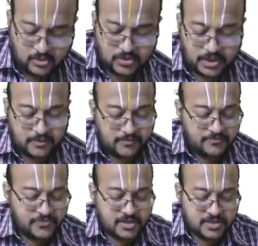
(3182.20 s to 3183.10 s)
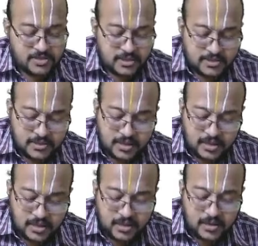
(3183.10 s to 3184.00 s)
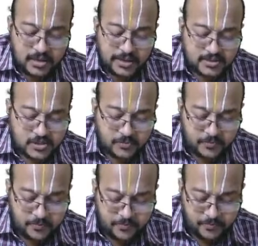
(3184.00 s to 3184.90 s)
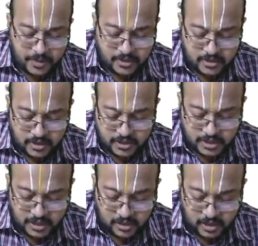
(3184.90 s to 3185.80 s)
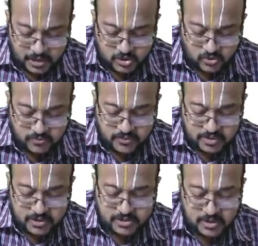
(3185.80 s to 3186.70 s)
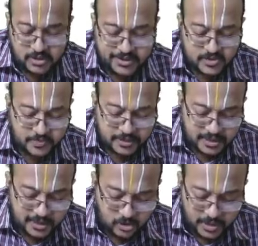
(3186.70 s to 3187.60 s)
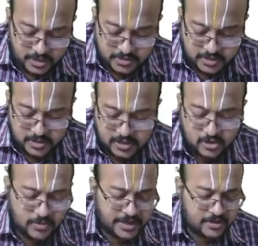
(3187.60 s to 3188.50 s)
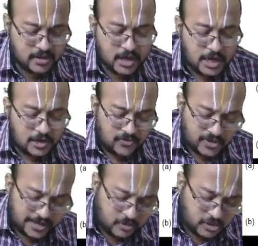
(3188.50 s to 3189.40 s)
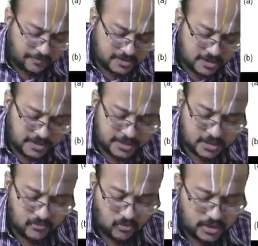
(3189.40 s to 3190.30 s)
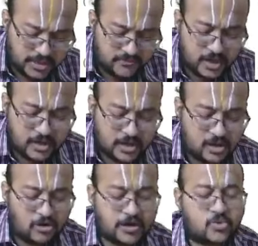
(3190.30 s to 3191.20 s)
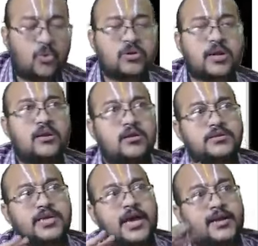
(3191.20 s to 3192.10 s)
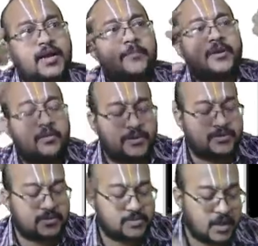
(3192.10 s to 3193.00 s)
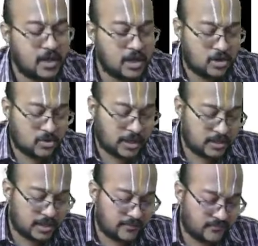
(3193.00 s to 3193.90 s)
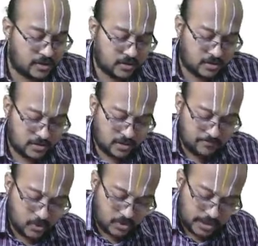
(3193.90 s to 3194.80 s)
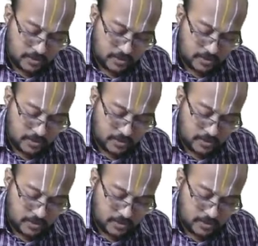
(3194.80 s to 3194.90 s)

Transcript: Okay, this is the earnings per share. Assume this is earnings per share to be considered in the numerator. Forget about the presentation. What they have done now on a total share capital basis, okay, they have computed